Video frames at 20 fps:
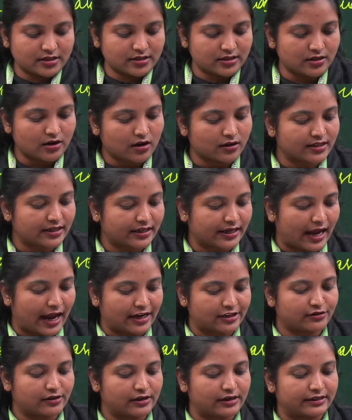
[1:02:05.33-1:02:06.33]
or the
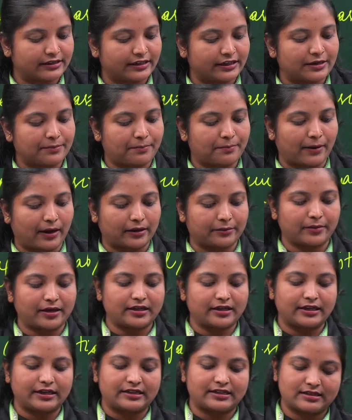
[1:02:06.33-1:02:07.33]
casualty department, it
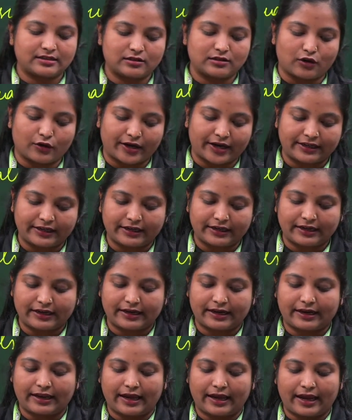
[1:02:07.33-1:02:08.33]
is located in an
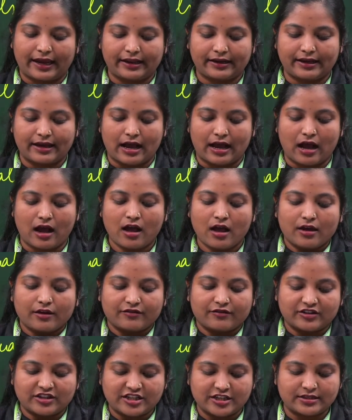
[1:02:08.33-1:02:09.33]
area which
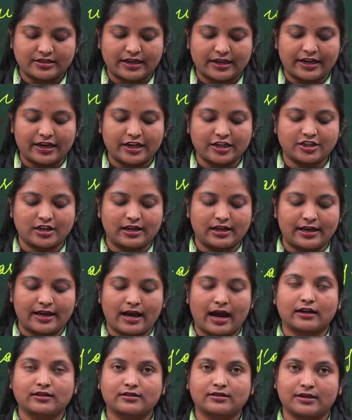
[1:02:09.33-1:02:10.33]
is easily
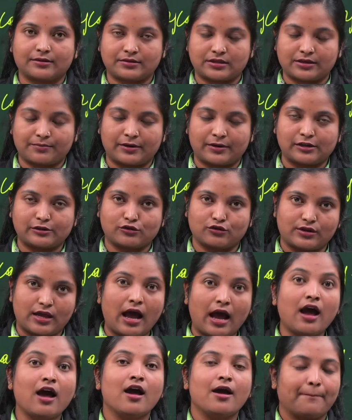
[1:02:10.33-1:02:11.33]
accessible to the
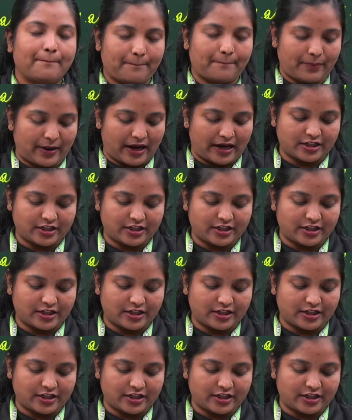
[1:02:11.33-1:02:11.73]
patient.